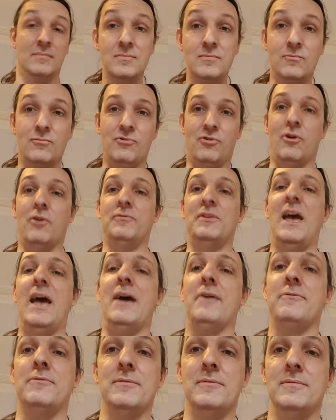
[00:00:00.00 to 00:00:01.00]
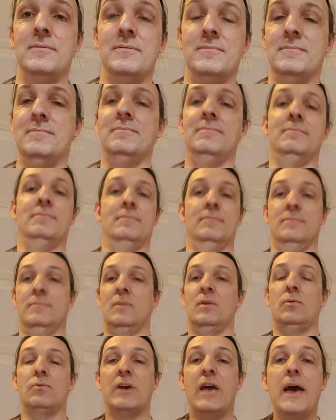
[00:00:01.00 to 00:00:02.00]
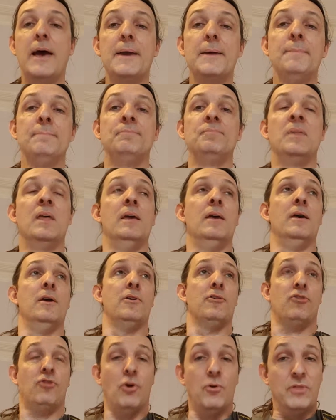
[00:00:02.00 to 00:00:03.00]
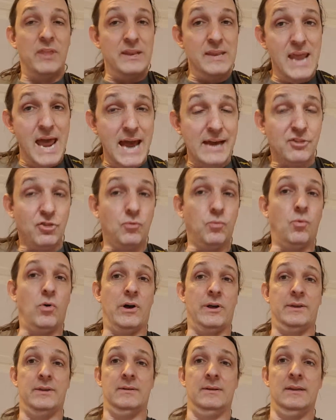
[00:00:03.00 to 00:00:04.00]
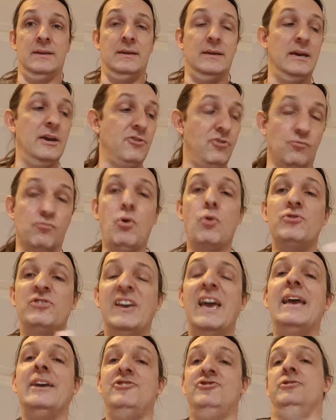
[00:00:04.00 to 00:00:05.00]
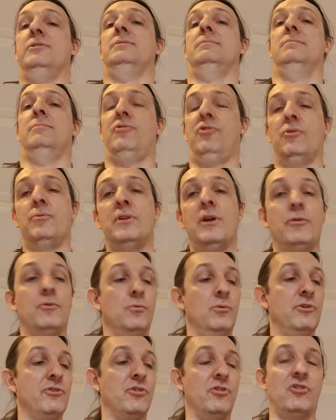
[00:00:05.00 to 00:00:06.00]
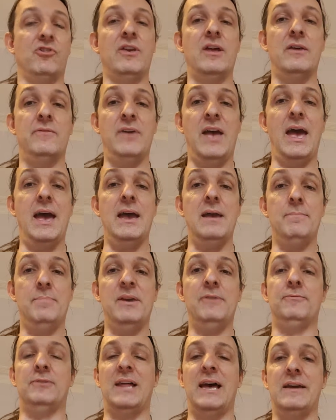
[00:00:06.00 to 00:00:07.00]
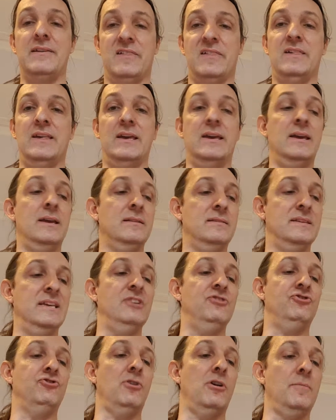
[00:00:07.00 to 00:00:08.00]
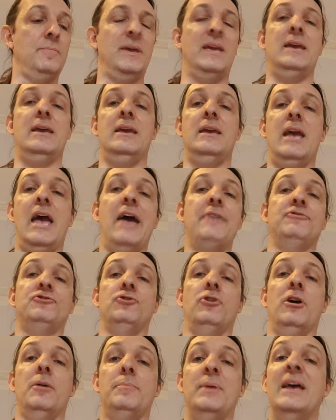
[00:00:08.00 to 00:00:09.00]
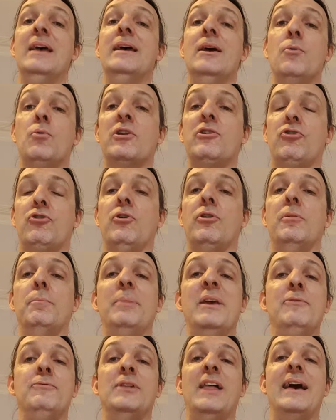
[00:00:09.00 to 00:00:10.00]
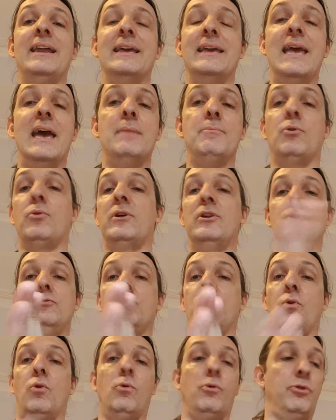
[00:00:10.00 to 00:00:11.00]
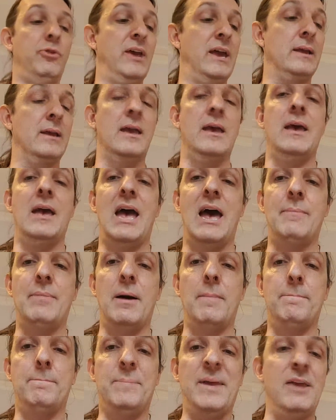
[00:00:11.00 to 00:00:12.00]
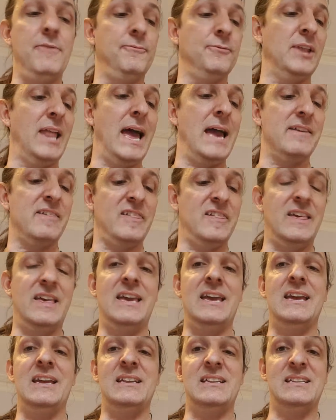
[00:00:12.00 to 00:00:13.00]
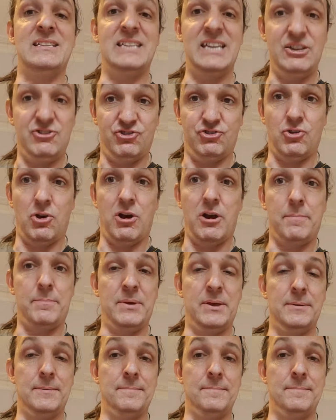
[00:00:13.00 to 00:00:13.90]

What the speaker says: Resolve to F. Okay? So the next one is a rotation. So in other words, instead of A, B flat, C, D sharp, E, F sharp, we can start on B flat again, but we're going to do the whole thing. How about B flat, C, D sharp,